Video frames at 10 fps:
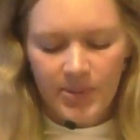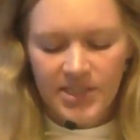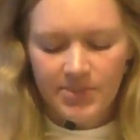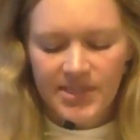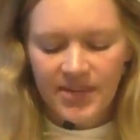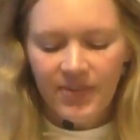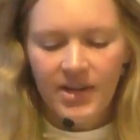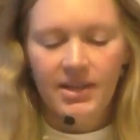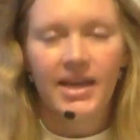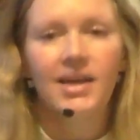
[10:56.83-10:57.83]
but
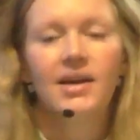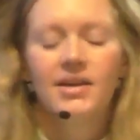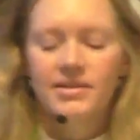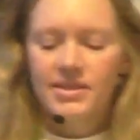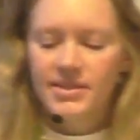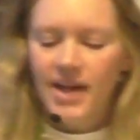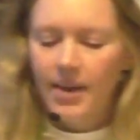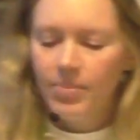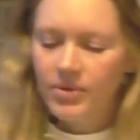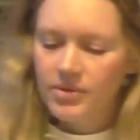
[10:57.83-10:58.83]
specifically
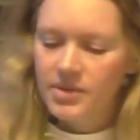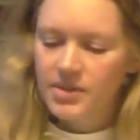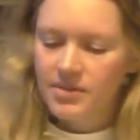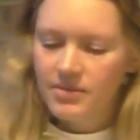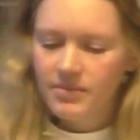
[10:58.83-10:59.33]
disciples.